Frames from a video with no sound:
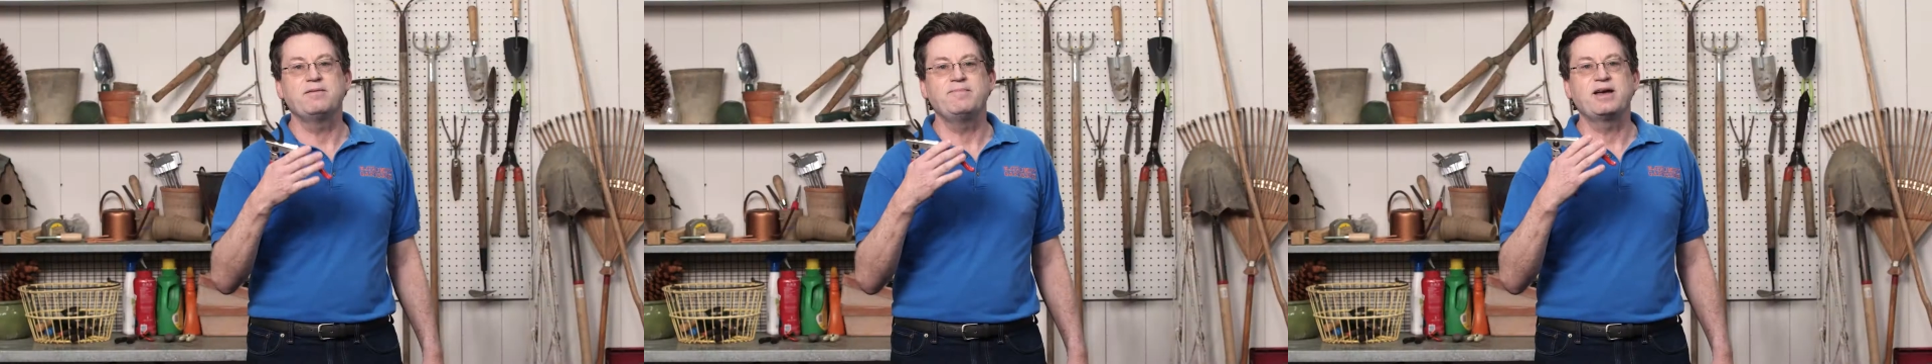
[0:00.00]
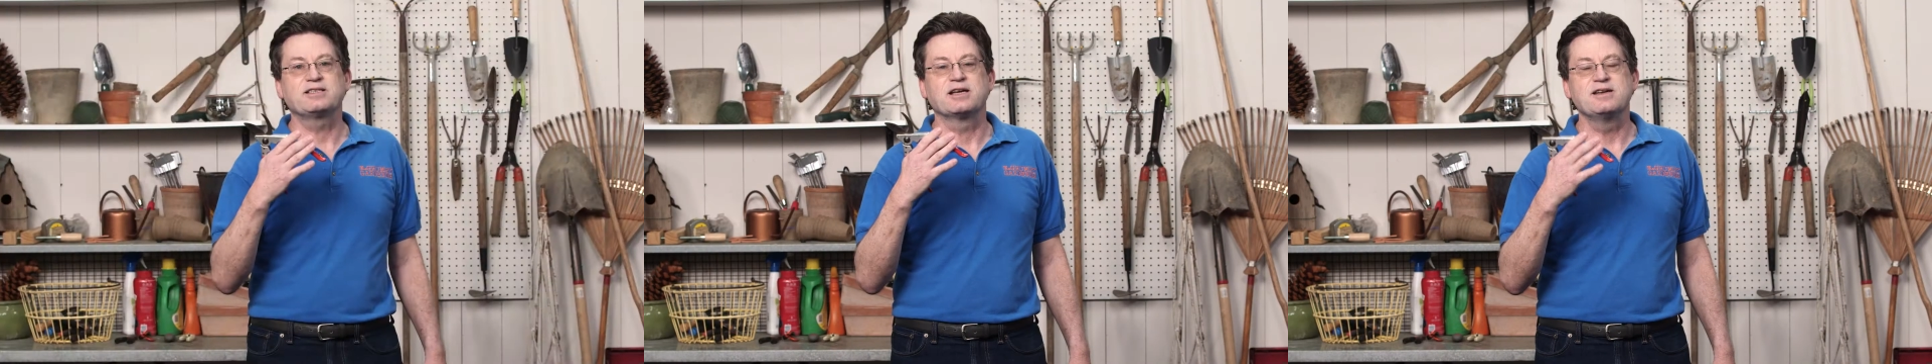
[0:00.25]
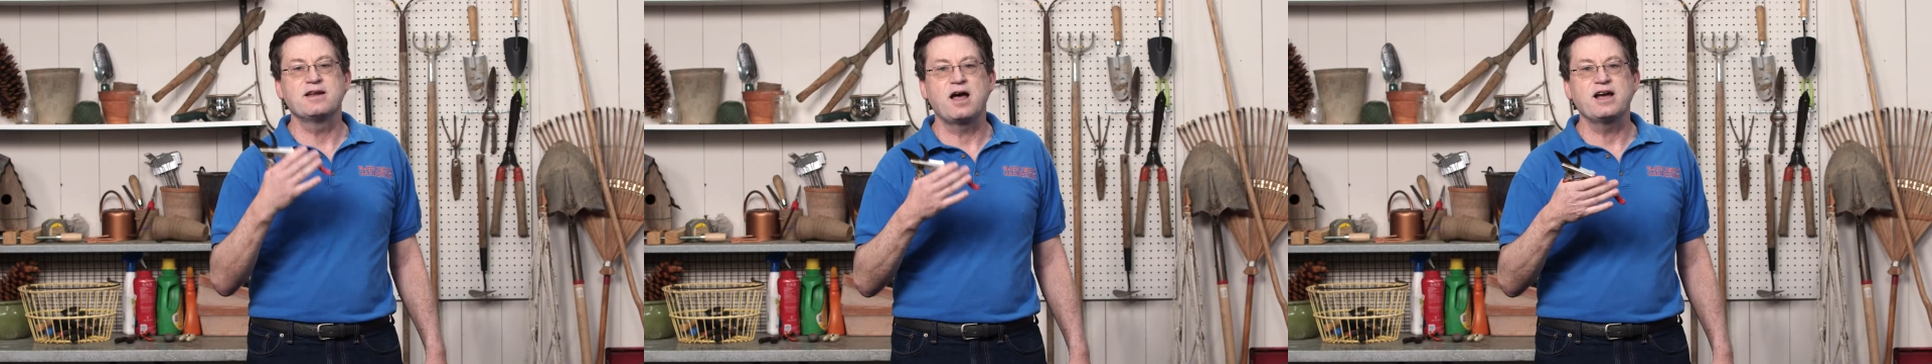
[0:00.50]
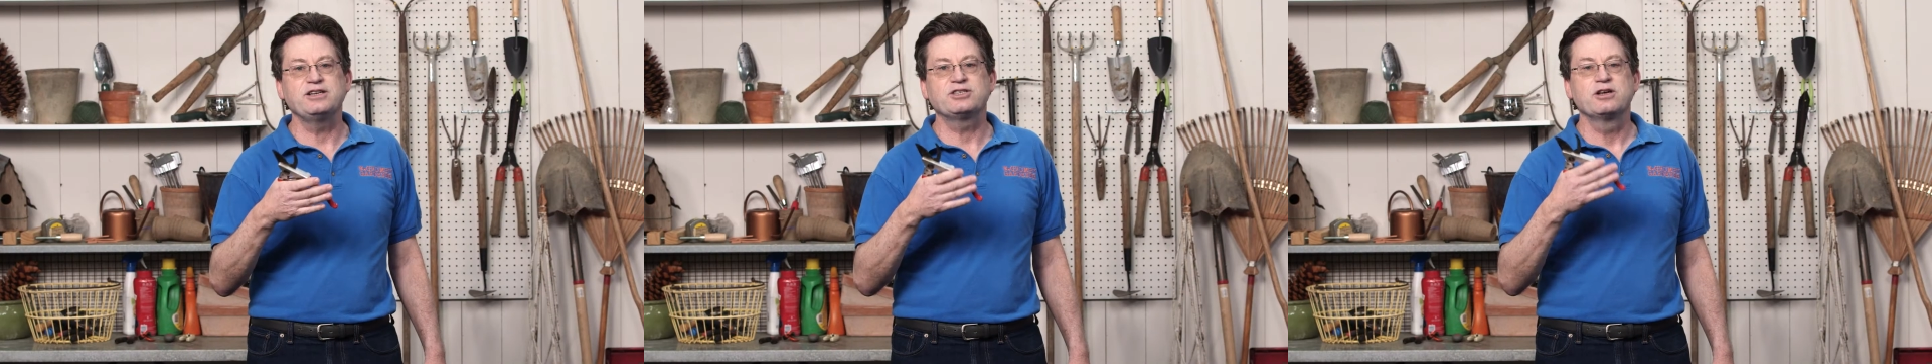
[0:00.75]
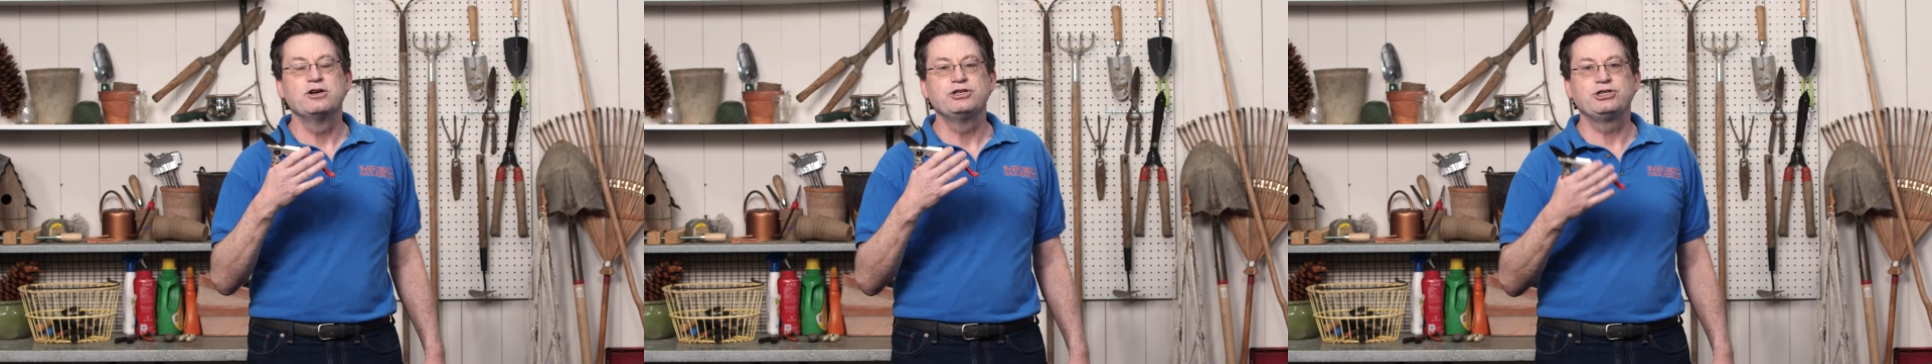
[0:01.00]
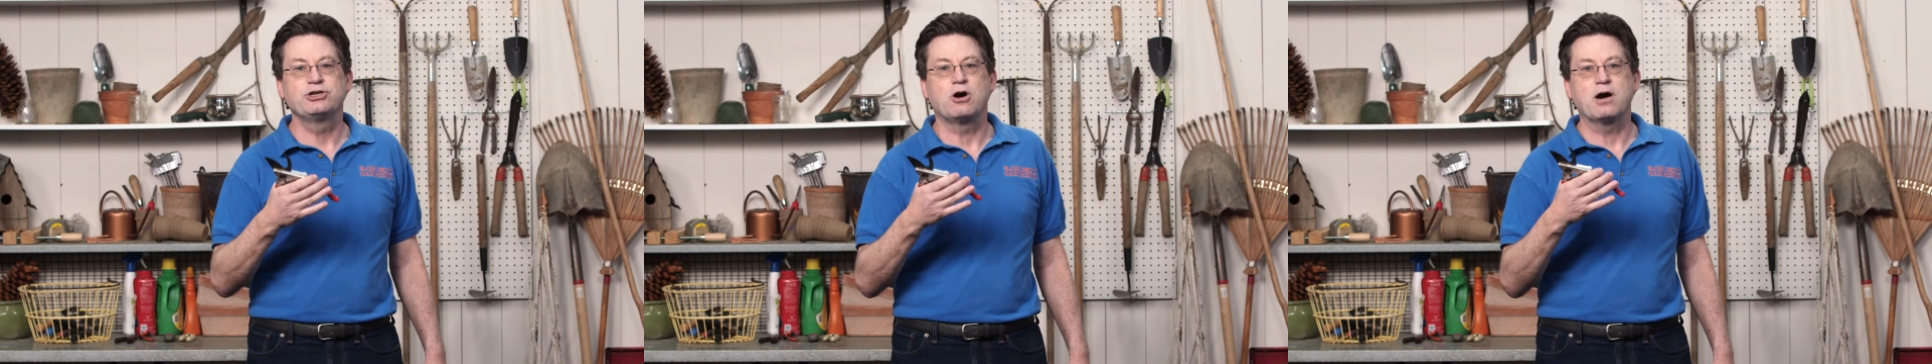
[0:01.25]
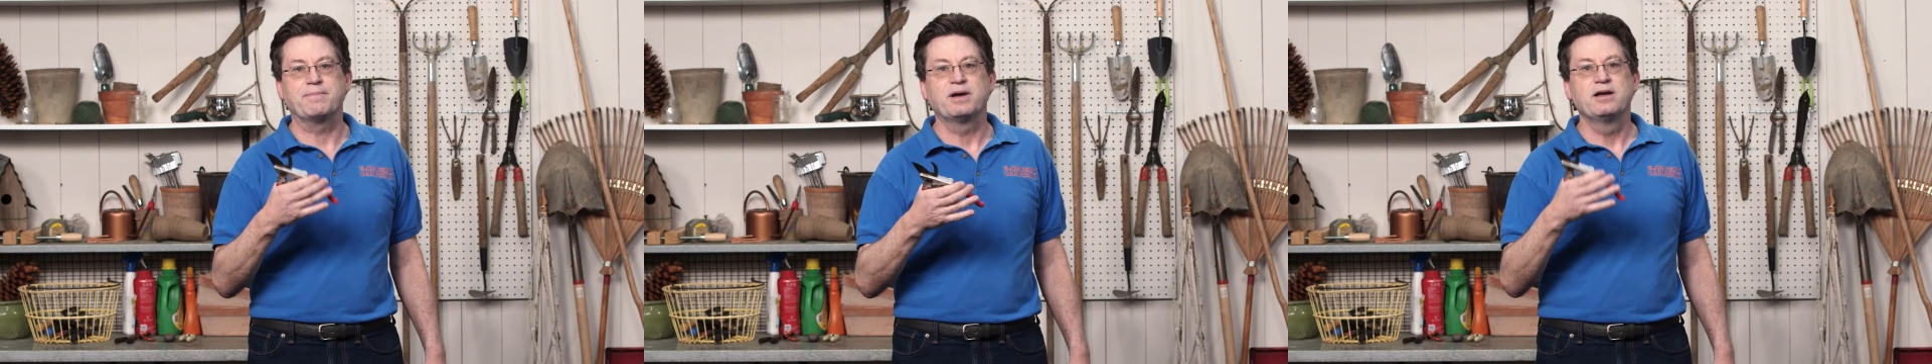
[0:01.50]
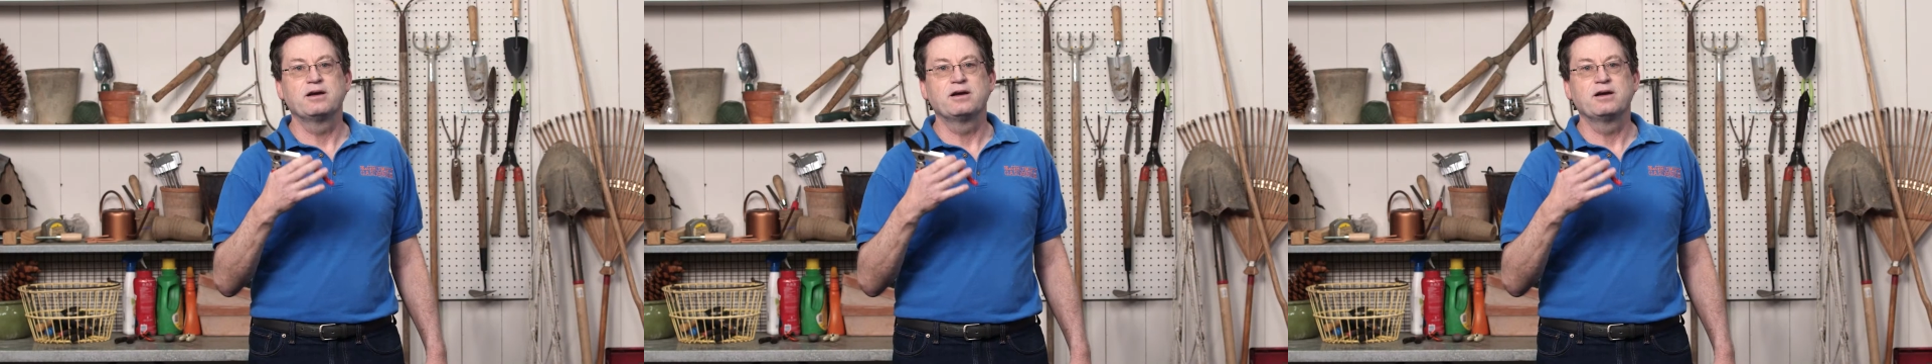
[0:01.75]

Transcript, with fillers: it makes a nice, sharp,